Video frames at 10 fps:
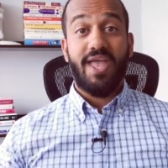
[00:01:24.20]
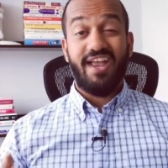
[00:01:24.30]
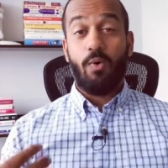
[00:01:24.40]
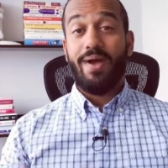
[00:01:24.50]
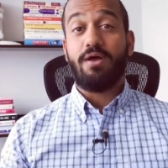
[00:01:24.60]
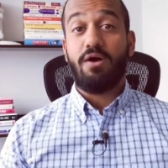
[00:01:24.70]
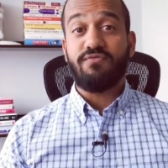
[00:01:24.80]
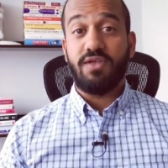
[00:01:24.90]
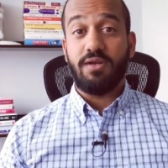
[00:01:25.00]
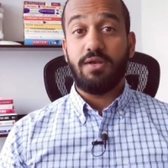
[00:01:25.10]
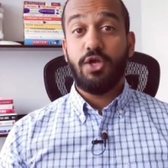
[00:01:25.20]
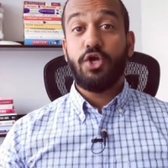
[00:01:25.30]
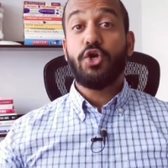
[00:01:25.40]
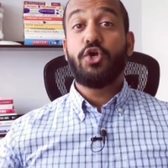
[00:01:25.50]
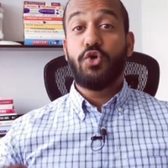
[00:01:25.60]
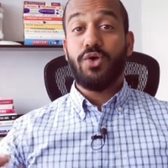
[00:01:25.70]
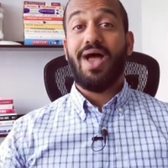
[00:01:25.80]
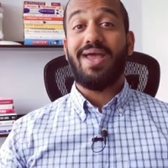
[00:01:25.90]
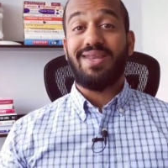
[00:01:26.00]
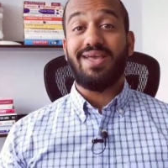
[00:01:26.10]
and quite often, good
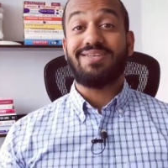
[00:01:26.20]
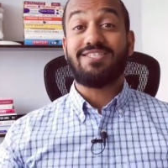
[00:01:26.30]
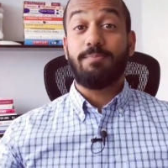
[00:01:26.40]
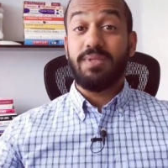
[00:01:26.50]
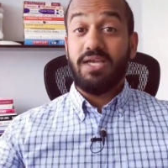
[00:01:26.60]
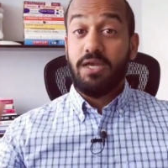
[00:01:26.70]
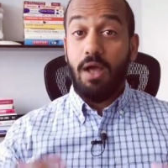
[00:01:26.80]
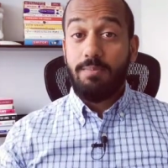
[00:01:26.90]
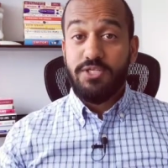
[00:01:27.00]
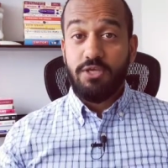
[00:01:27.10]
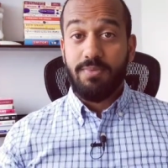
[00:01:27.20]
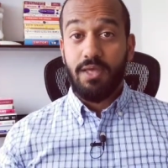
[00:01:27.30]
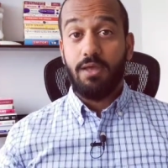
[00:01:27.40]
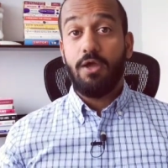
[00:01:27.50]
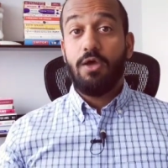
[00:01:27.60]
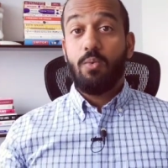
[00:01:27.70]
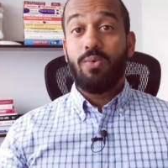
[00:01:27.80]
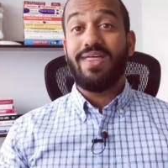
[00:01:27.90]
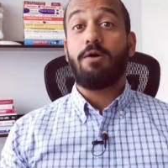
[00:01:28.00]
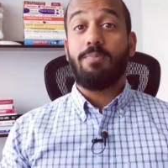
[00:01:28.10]
ideas simply come to me
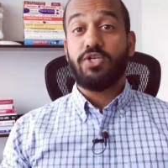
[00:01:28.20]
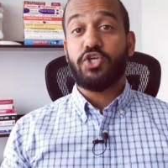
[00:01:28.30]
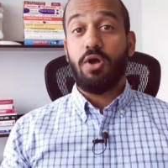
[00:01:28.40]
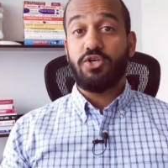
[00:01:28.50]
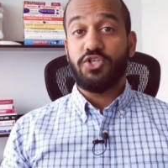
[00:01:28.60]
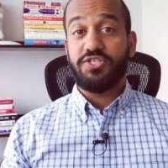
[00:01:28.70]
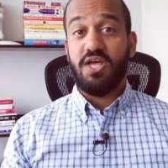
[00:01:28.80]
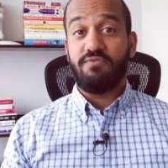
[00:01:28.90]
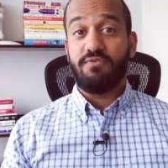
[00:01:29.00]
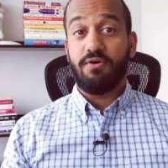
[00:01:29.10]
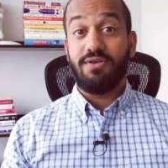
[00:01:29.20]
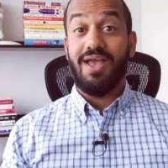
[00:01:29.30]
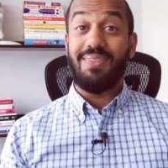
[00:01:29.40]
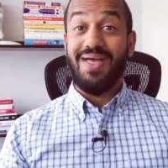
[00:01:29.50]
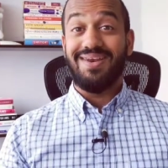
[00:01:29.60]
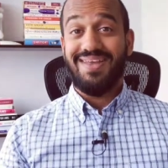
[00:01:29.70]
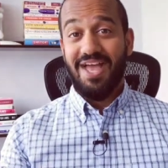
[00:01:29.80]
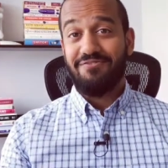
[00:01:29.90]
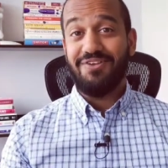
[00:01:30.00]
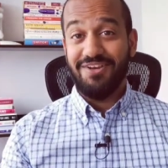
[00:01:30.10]
without much conscious effort. And then
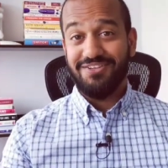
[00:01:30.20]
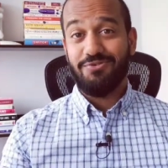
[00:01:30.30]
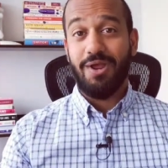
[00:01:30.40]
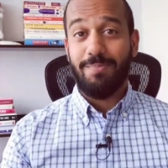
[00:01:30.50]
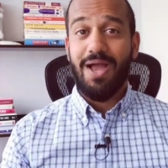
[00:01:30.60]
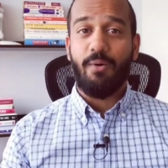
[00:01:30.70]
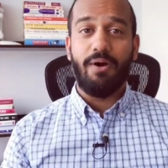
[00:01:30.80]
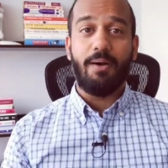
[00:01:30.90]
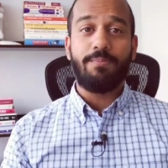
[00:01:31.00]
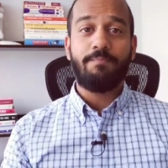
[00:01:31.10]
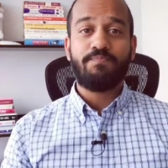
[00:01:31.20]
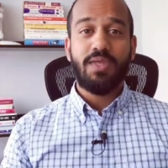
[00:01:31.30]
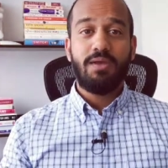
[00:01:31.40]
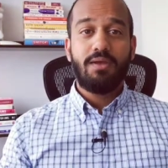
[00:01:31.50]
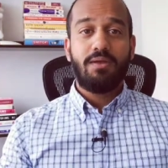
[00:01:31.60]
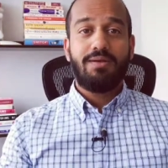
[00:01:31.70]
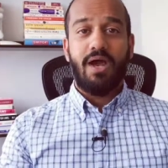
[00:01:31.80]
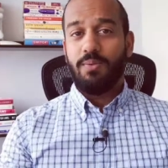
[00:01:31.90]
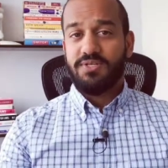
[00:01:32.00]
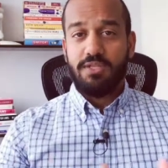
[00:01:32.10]
caffeine is a great power-up.
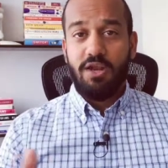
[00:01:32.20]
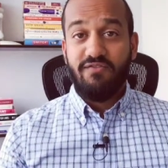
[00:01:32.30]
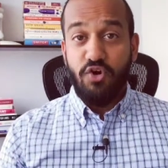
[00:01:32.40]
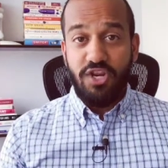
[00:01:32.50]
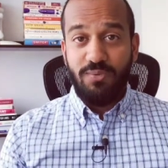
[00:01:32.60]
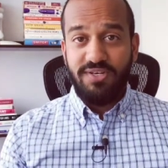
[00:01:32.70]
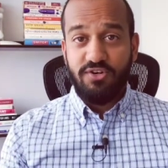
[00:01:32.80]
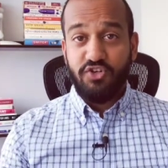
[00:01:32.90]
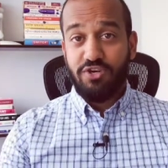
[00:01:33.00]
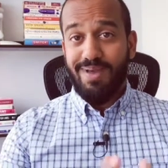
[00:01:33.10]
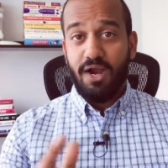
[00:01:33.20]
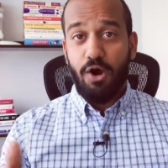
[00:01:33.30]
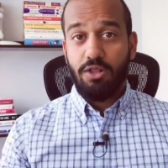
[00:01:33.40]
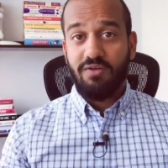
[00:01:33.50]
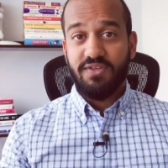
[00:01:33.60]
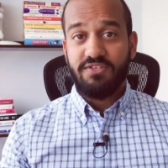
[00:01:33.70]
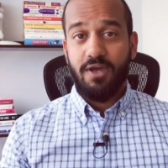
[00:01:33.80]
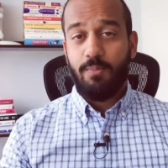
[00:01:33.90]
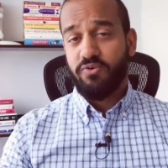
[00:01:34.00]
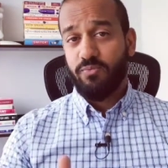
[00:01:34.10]
Now, there's a lot of nerdy research to back all of this
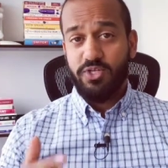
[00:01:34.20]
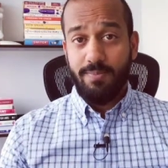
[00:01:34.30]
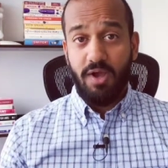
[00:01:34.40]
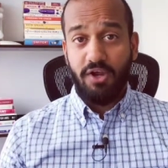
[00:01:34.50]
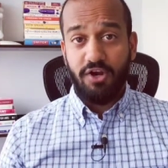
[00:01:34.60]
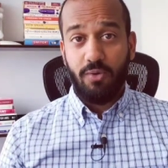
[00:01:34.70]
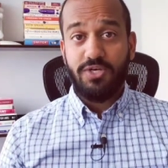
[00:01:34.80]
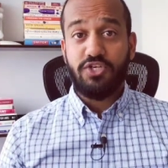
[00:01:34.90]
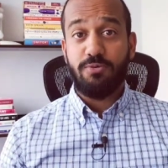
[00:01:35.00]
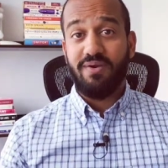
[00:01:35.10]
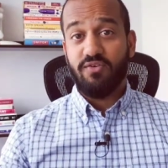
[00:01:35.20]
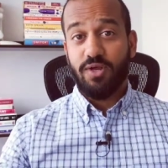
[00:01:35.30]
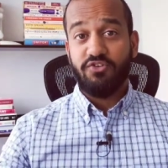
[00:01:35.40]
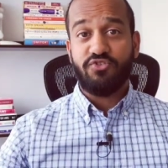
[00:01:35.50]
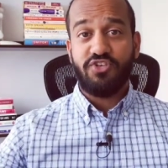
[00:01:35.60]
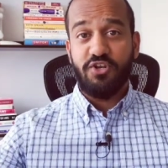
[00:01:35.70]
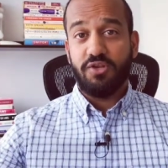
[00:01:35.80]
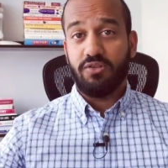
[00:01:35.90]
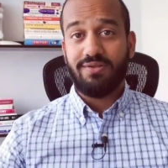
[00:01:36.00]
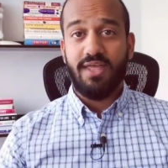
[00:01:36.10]
up, which I'm not going to go into, but if you're interested, you
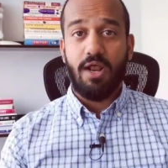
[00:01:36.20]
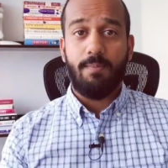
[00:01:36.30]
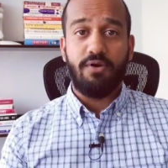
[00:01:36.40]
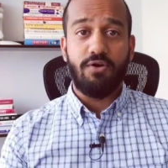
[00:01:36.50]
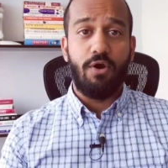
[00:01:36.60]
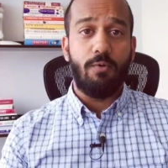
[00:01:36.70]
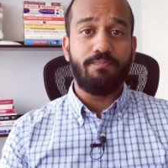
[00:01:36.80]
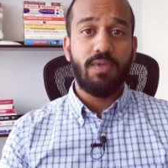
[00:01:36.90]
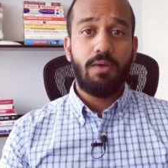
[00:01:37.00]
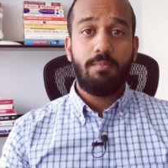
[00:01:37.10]
can look that up on your own.